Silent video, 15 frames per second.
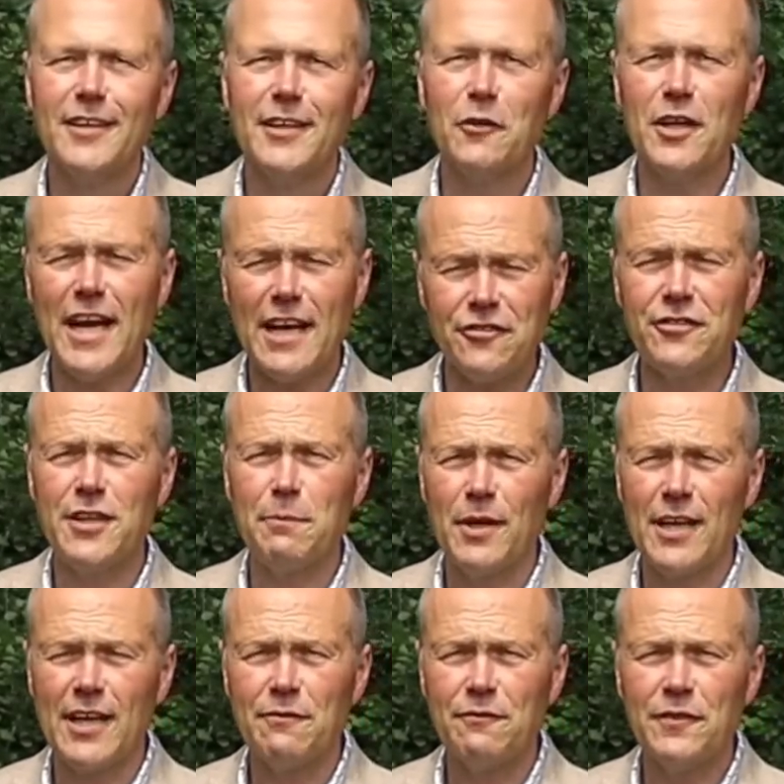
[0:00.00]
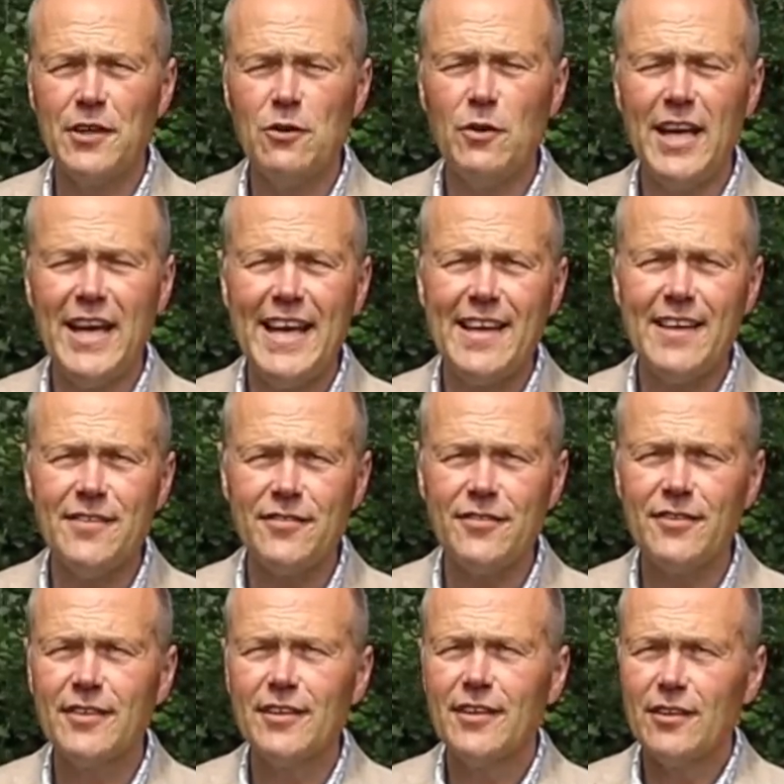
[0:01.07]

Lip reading: Now, the next tip I have for you is